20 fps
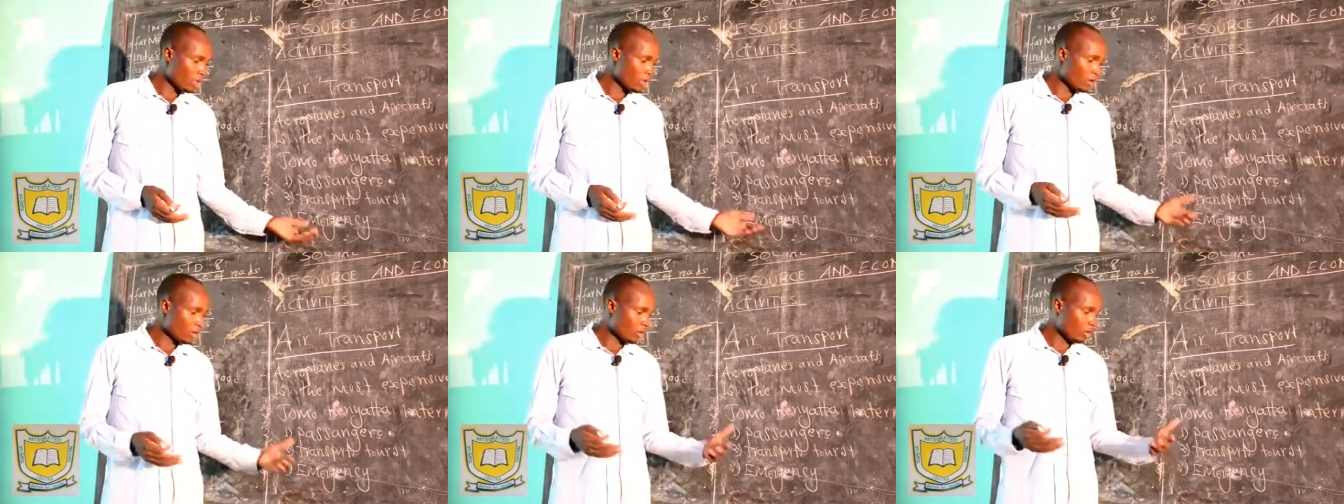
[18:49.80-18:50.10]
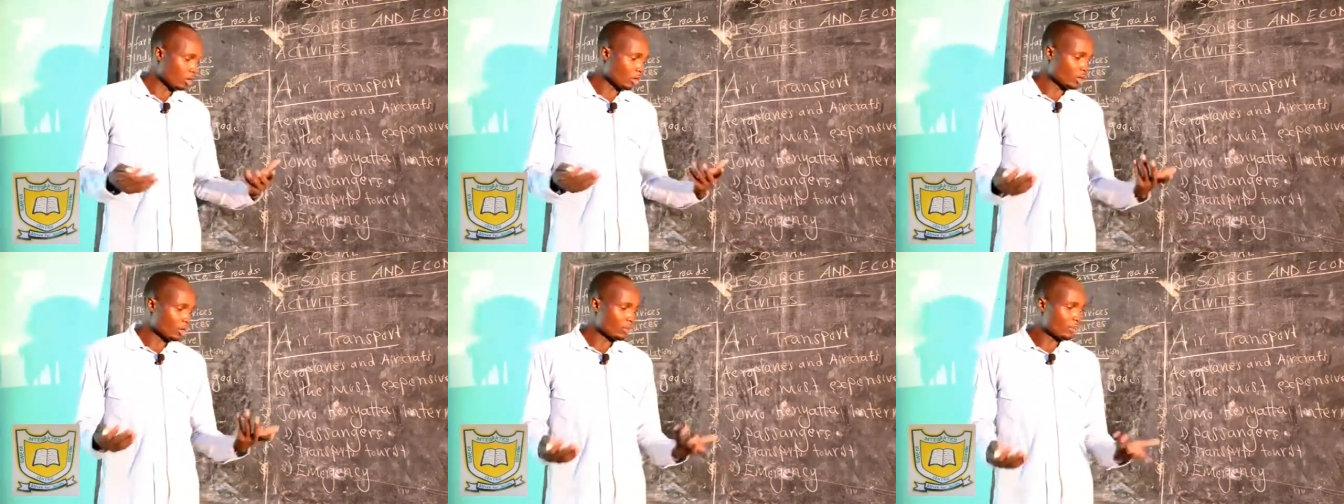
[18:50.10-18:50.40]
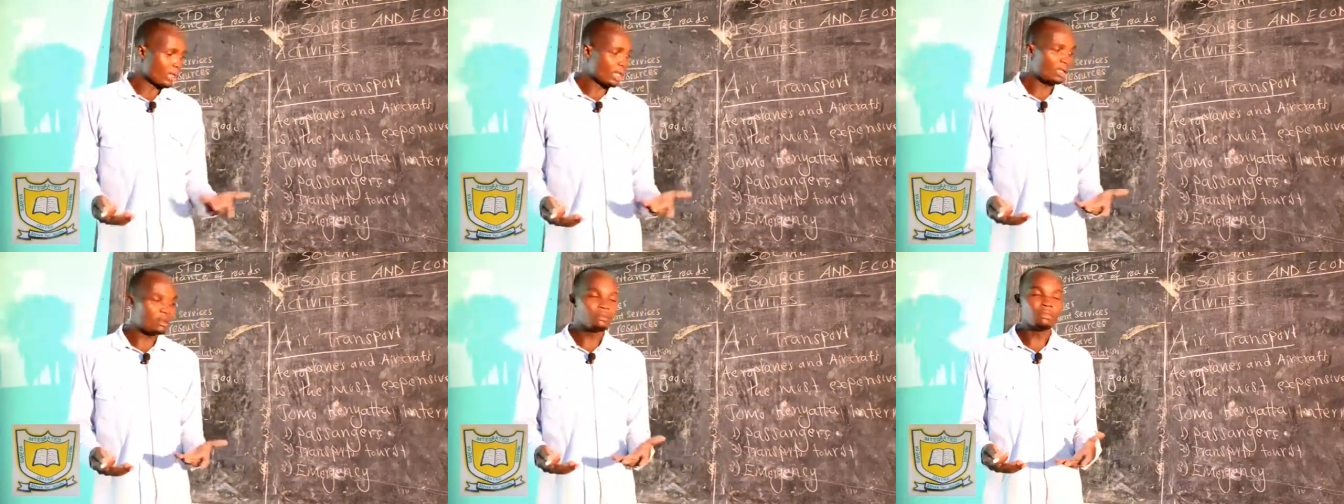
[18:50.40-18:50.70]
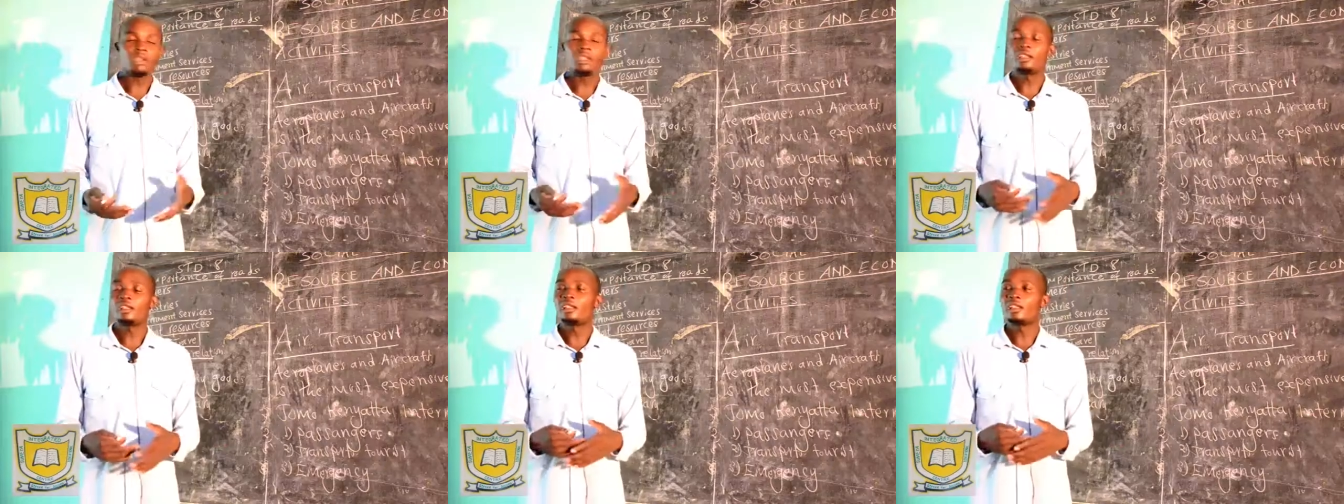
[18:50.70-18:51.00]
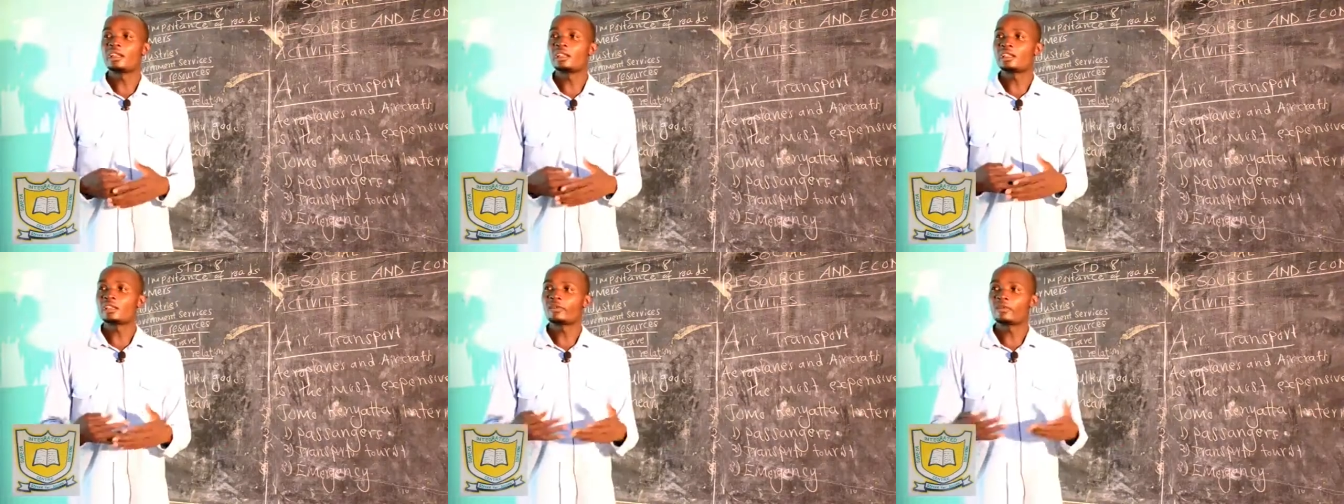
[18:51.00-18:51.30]
Or maybe
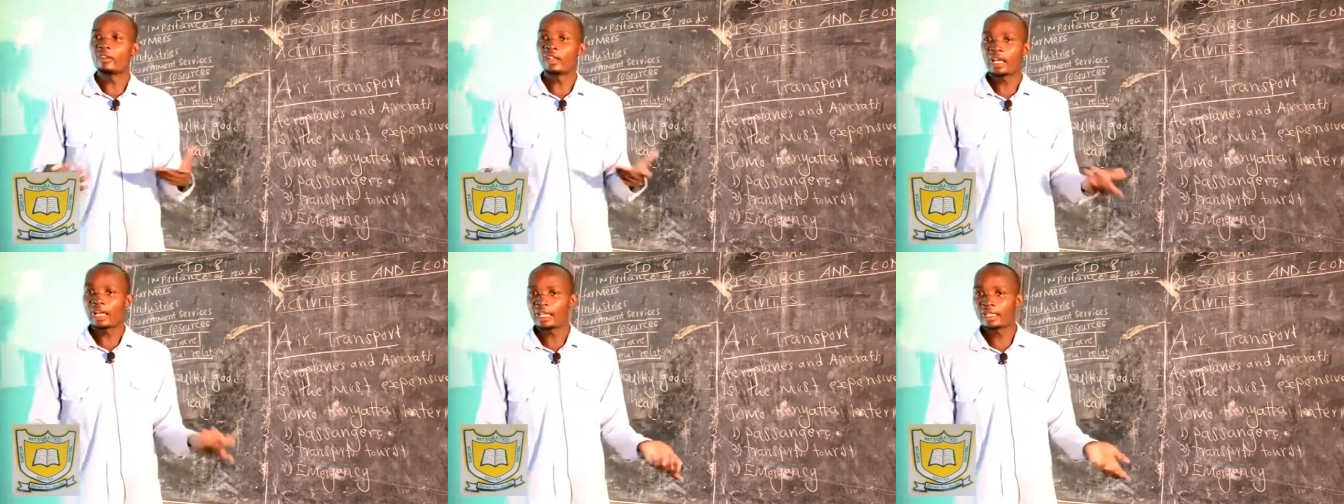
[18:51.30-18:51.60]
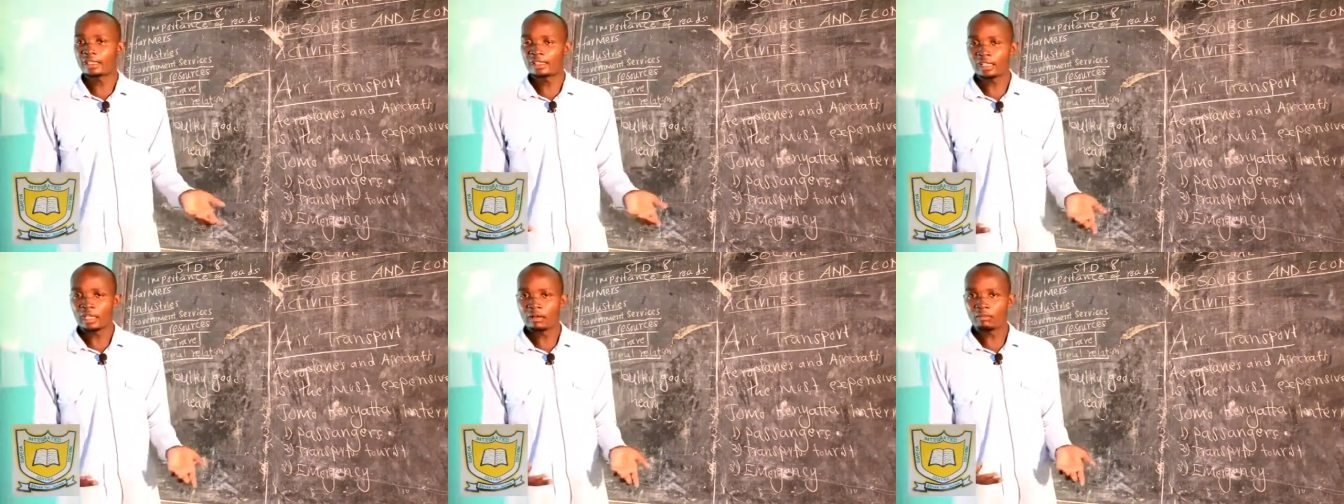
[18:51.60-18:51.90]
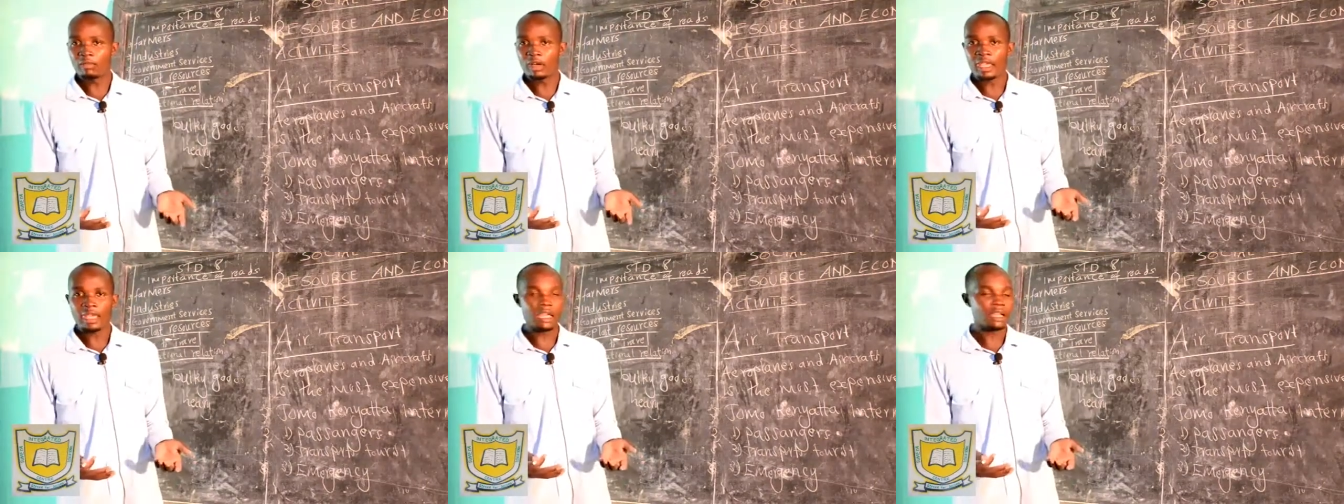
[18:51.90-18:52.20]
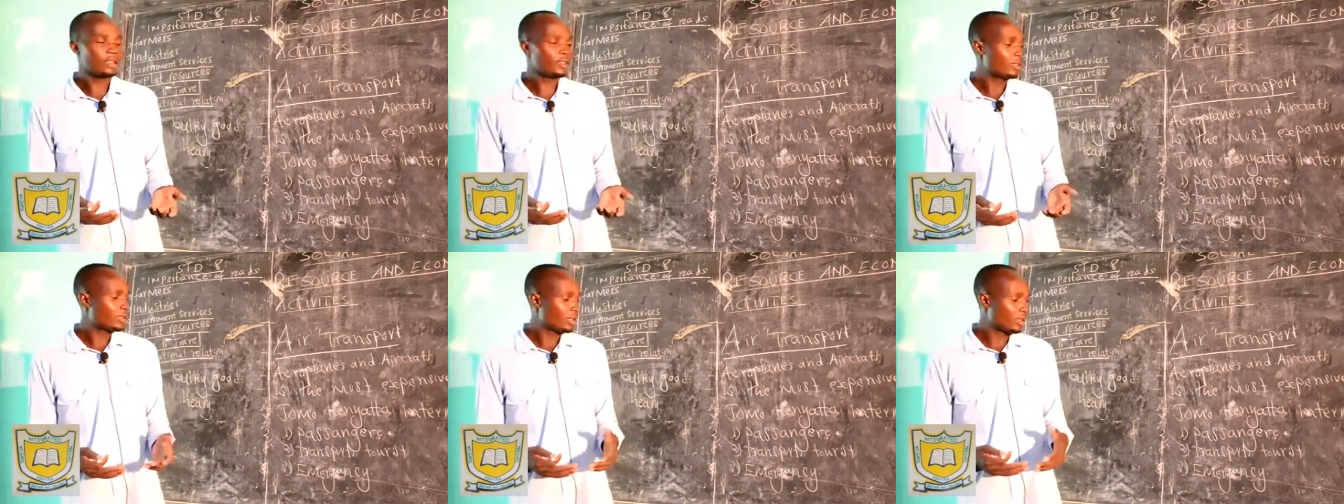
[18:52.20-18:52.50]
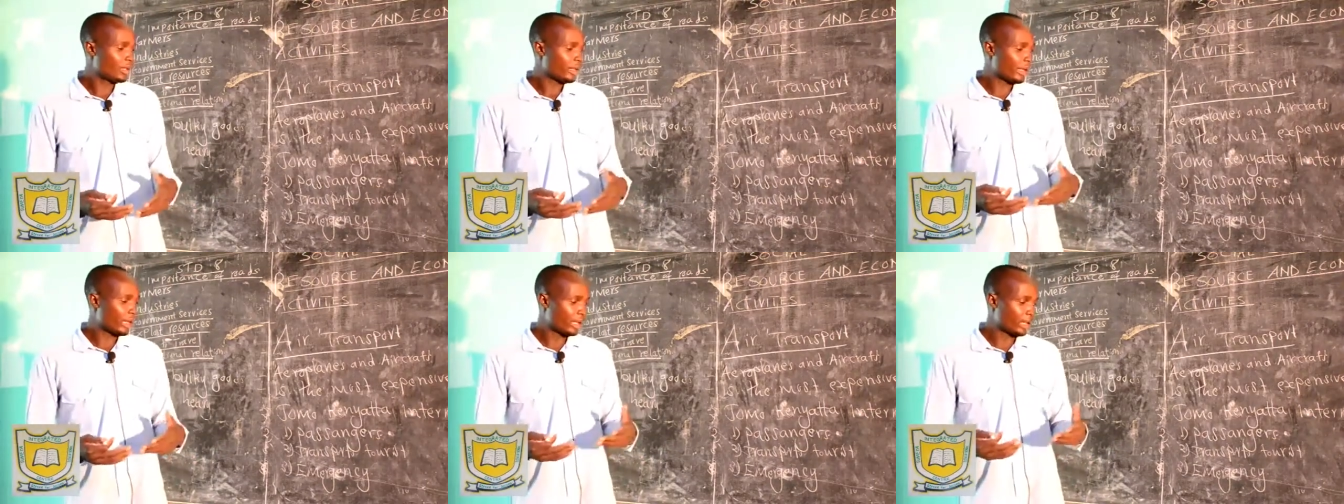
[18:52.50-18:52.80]
there is flood somewhere
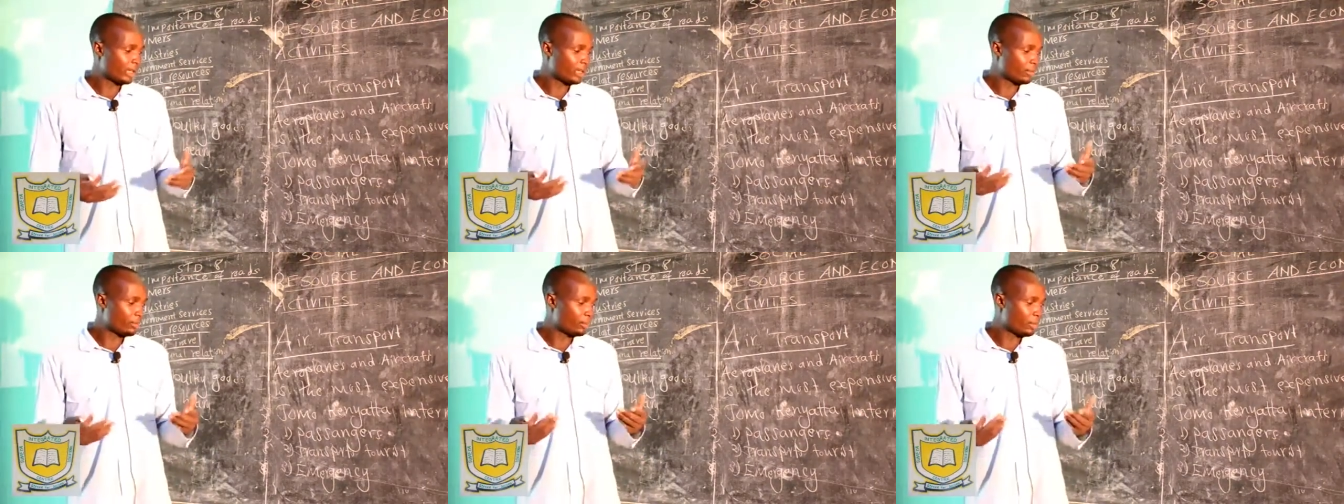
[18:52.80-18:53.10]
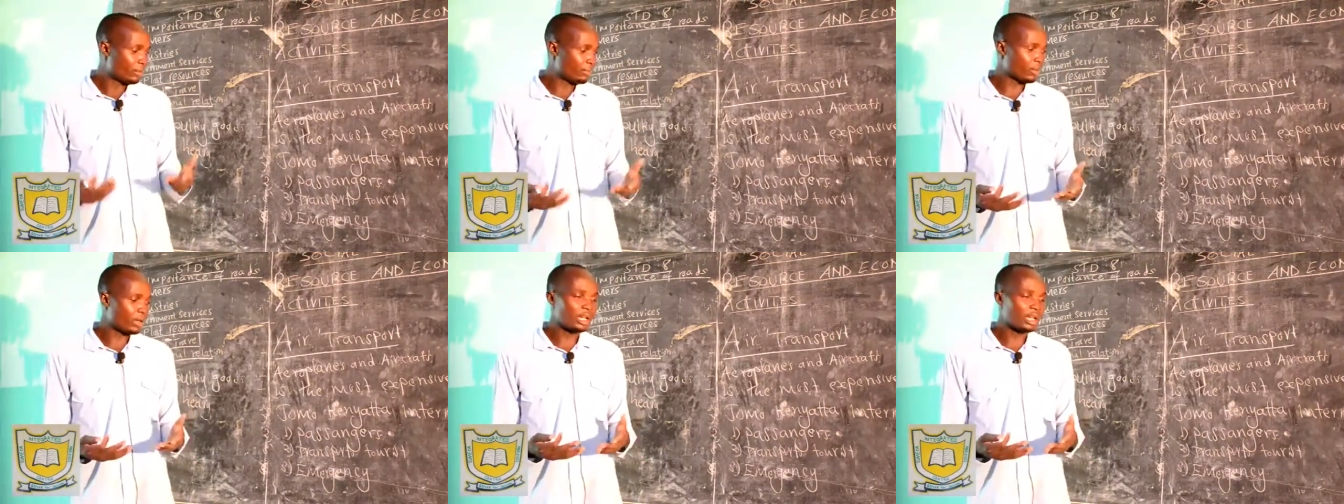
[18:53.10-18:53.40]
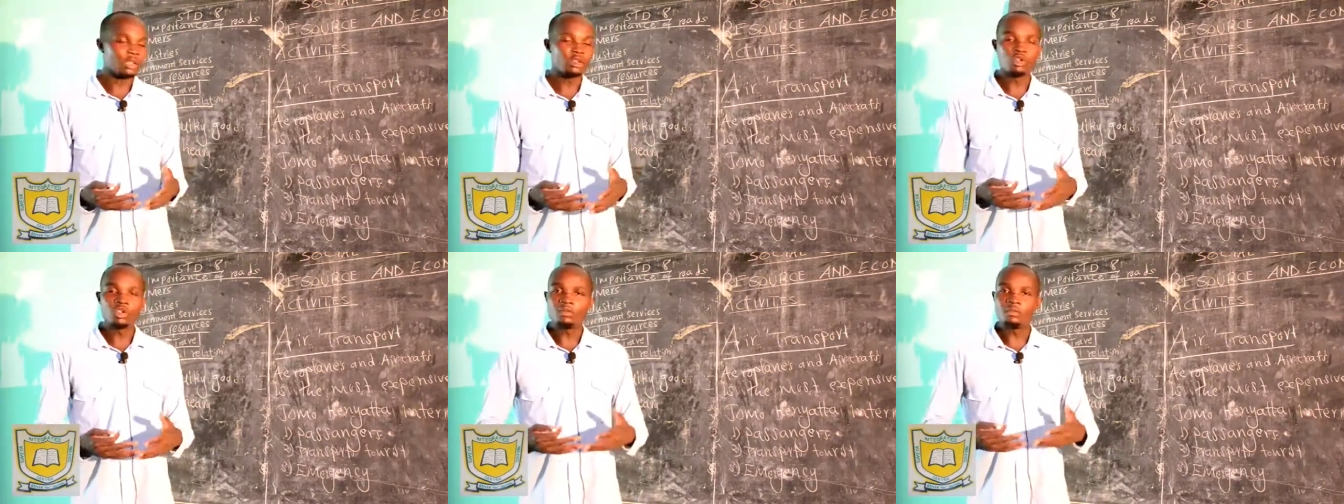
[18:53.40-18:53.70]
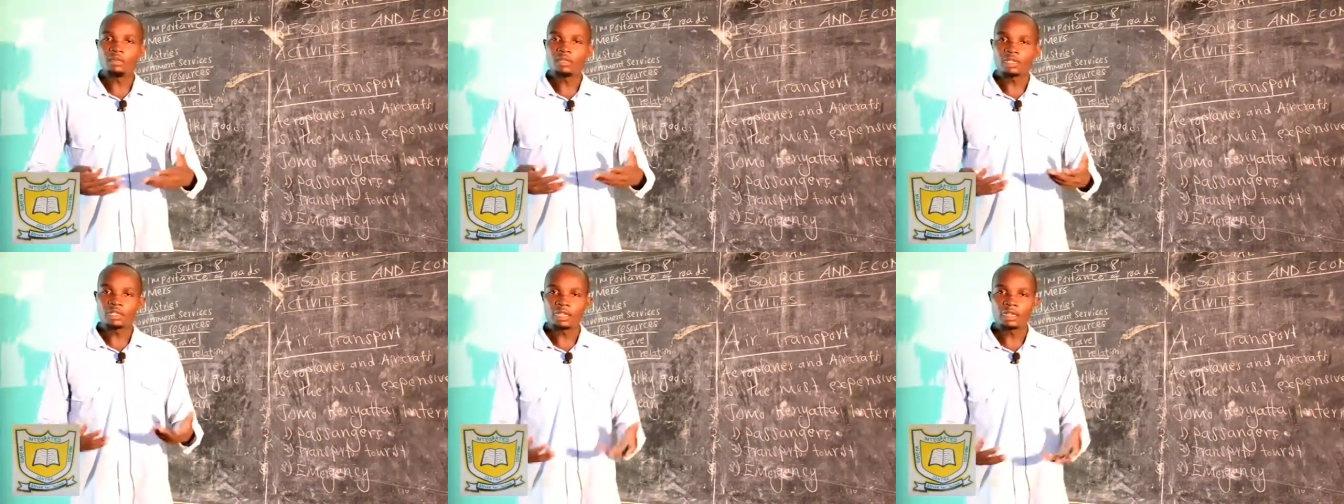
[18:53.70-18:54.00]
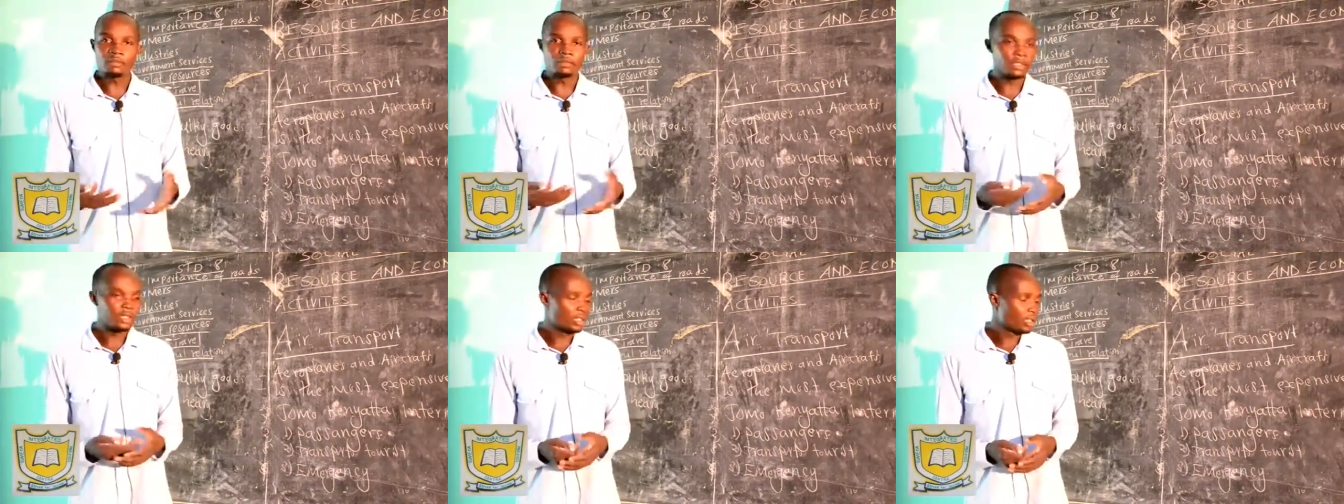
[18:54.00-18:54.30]
and the people cannot be
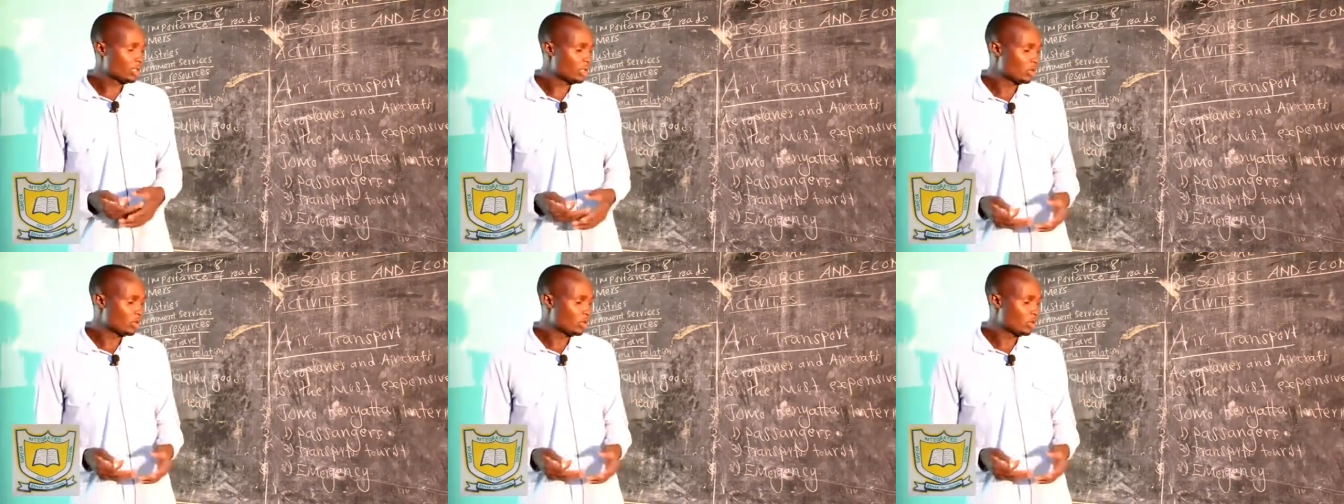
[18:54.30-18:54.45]
saved,